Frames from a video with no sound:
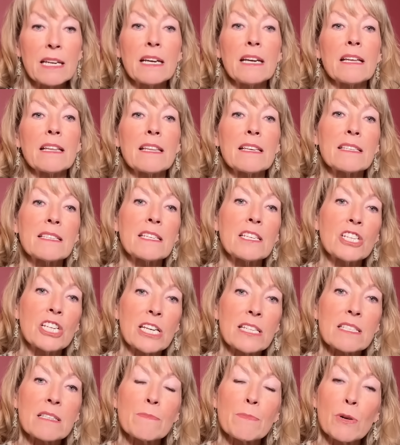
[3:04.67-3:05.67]
that
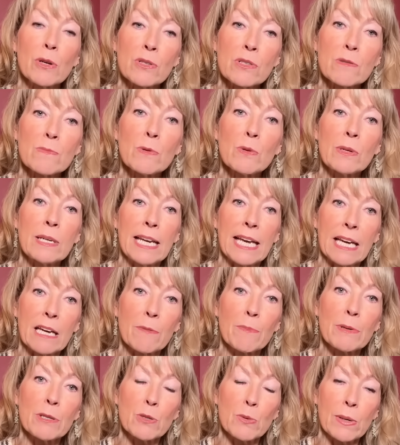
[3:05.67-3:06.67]
suggest a possible link
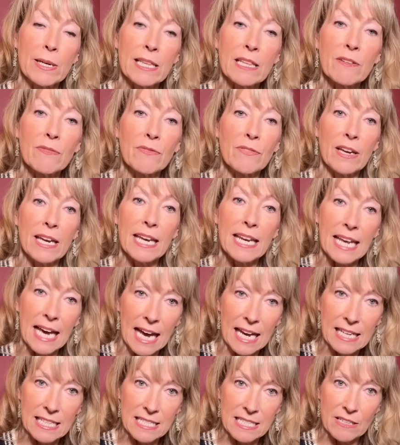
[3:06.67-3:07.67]
between the feed
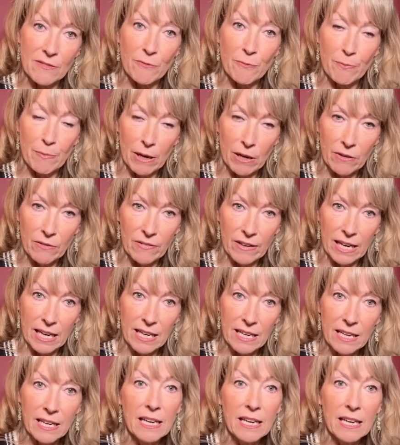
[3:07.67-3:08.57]
additive Bovaer